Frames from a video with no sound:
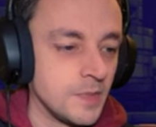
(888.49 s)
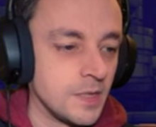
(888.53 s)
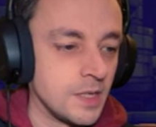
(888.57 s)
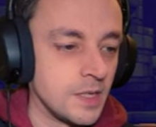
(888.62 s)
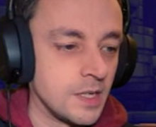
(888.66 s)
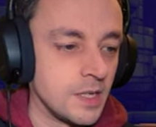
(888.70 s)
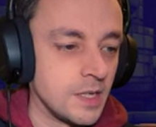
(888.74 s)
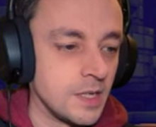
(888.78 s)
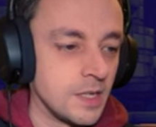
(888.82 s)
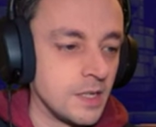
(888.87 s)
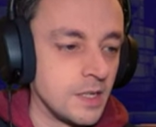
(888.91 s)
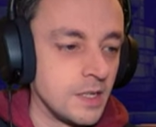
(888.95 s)

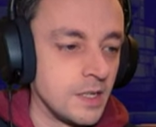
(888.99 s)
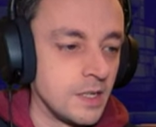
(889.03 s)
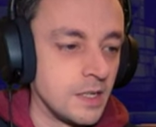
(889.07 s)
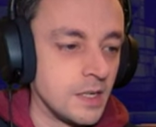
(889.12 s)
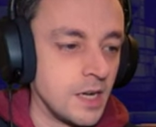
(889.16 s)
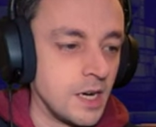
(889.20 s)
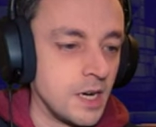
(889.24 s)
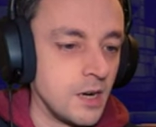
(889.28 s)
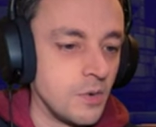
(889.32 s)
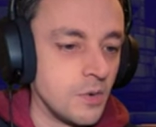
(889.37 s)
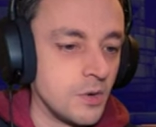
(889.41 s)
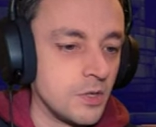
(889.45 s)
Uh,
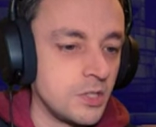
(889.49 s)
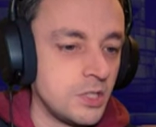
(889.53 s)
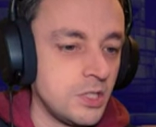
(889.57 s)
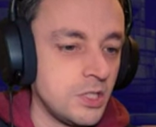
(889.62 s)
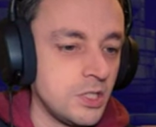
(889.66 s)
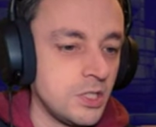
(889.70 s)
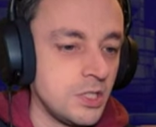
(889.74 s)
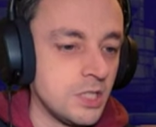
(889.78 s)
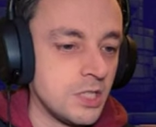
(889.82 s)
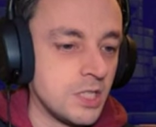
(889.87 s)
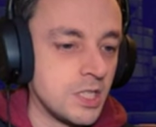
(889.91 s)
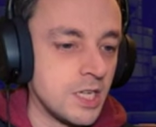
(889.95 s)
I want you
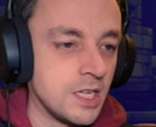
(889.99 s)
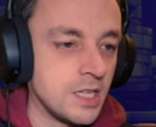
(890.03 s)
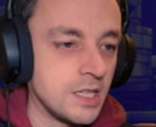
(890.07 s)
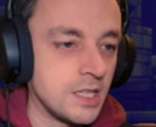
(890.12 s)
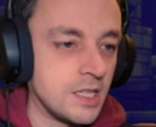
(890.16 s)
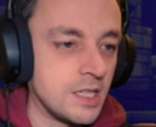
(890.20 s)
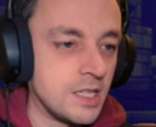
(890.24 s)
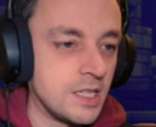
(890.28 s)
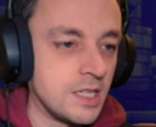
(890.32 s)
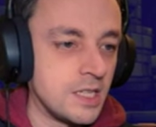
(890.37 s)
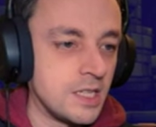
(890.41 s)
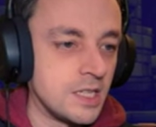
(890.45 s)
to take
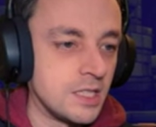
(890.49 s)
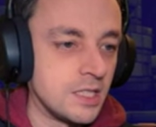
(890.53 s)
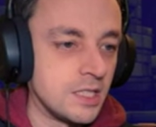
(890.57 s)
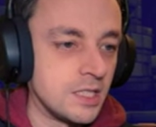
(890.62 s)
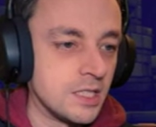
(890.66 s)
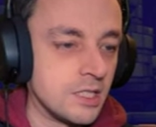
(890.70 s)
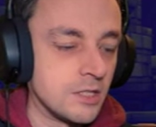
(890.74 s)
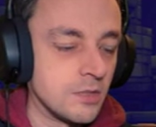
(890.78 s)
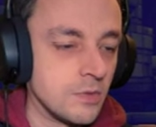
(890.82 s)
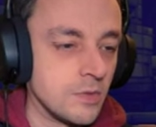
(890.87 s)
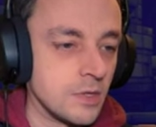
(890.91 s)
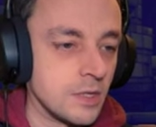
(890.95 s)

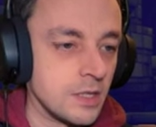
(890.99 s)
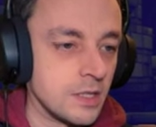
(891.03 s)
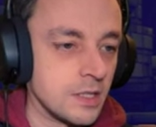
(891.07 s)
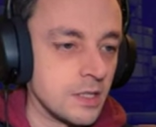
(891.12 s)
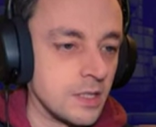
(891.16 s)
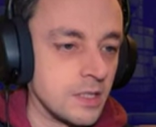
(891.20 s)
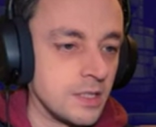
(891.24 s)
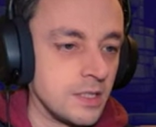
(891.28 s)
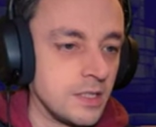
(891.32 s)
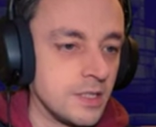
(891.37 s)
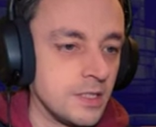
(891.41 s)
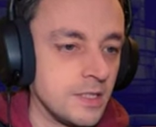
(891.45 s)
these. What are they?